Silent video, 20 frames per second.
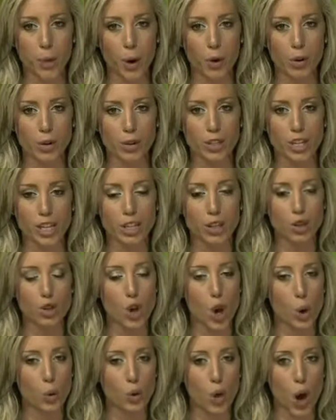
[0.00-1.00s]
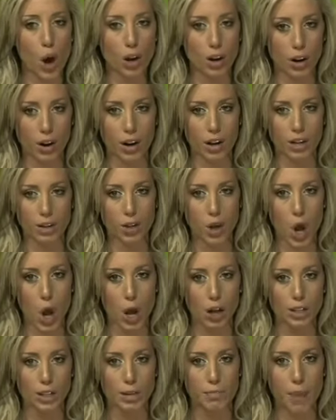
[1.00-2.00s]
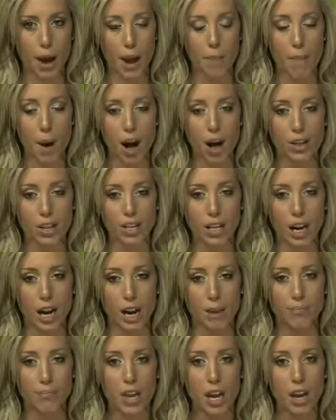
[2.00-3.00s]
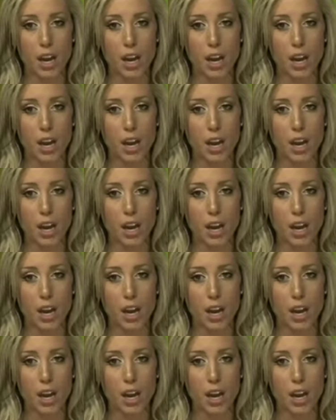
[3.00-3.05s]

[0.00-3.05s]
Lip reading: Partners is no longer in talks to buy Polycom,